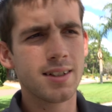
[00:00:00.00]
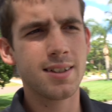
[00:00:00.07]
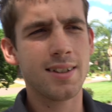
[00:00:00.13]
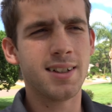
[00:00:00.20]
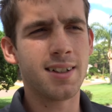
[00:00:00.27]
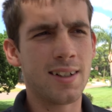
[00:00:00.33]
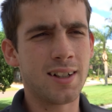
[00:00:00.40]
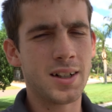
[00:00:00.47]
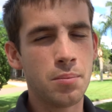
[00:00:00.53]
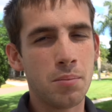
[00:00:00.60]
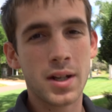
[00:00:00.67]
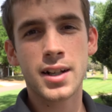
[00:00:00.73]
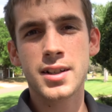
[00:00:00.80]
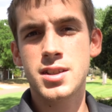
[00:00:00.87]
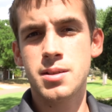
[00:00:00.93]
uh,
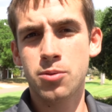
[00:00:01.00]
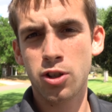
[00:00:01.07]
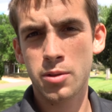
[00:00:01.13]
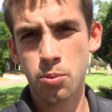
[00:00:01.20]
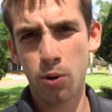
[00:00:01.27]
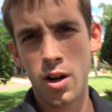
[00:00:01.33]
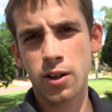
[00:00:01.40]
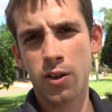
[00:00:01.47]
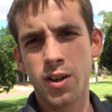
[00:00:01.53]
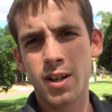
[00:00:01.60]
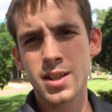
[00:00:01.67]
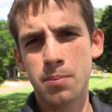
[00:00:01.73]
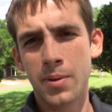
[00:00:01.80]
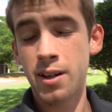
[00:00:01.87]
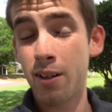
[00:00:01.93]
making some good
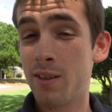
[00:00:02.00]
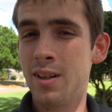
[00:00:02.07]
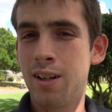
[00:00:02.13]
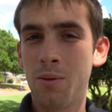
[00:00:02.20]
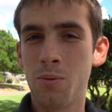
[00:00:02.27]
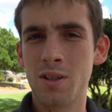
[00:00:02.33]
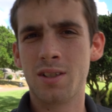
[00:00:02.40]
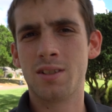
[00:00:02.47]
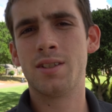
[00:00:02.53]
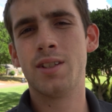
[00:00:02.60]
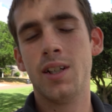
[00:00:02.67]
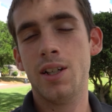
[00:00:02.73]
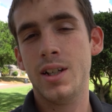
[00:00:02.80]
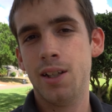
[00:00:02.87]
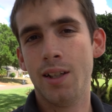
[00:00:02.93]
progress, better than I was
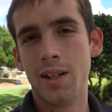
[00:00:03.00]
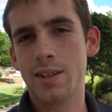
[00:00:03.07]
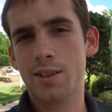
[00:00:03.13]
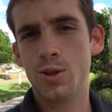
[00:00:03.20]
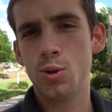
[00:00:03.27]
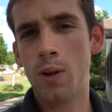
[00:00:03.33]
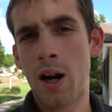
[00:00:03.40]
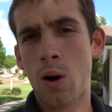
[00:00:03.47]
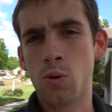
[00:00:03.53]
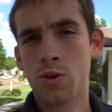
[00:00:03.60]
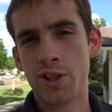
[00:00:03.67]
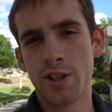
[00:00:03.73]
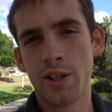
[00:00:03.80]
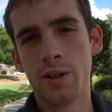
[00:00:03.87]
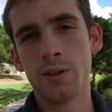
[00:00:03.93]
like two
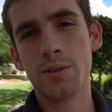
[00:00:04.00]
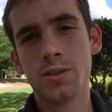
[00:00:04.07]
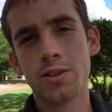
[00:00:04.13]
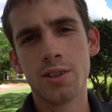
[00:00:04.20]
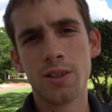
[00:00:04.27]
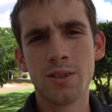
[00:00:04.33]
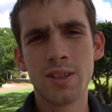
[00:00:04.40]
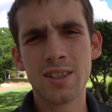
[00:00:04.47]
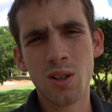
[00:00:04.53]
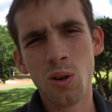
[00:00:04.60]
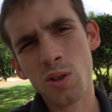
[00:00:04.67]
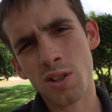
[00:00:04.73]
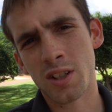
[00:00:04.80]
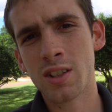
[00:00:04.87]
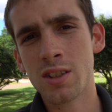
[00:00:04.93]
hours ago. So that's
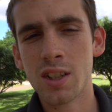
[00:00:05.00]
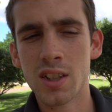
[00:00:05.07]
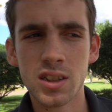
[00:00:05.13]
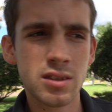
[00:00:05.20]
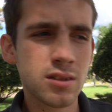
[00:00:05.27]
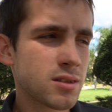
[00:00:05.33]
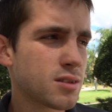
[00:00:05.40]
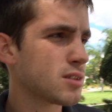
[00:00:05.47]
always a good thing.